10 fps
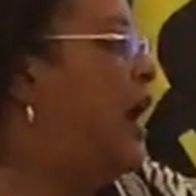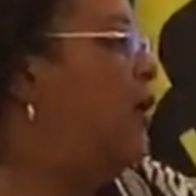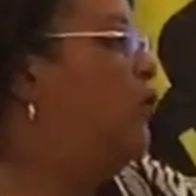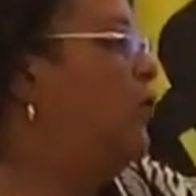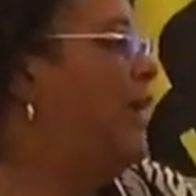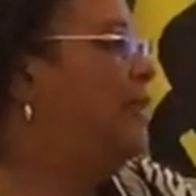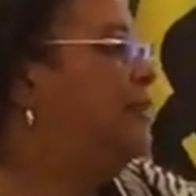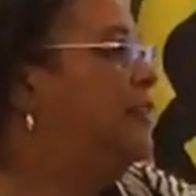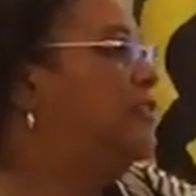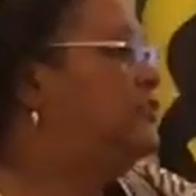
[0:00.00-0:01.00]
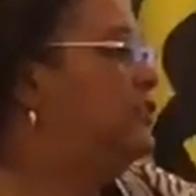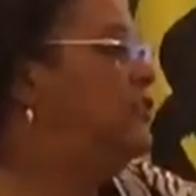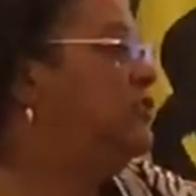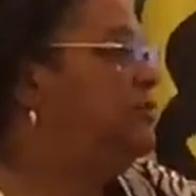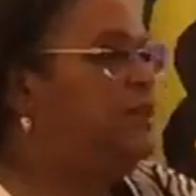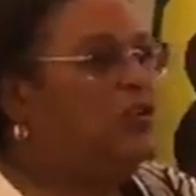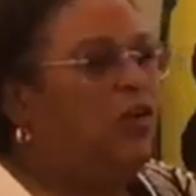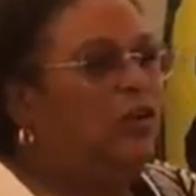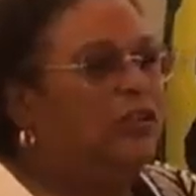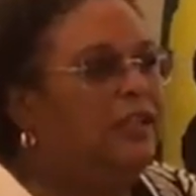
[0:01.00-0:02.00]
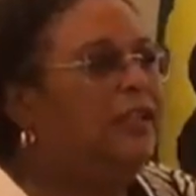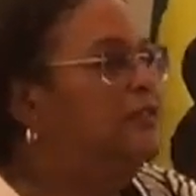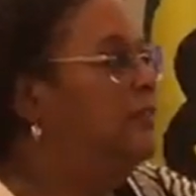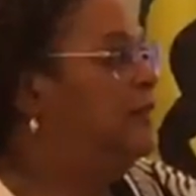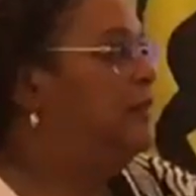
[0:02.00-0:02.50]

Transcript: and wait their turn to be called in,